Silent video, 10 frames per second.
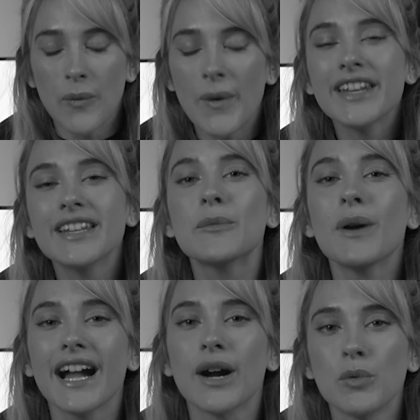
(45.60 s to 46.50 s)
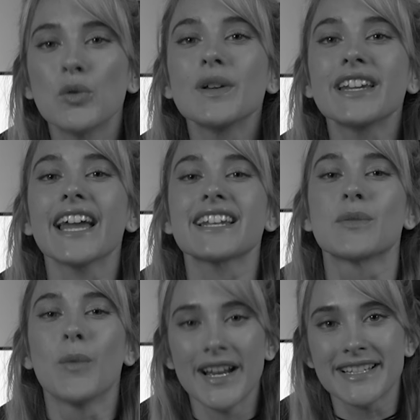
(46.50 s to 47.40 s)
when and where will we get
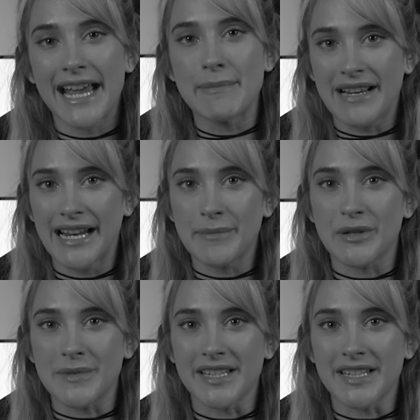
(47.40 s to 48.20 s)
white gaming laptops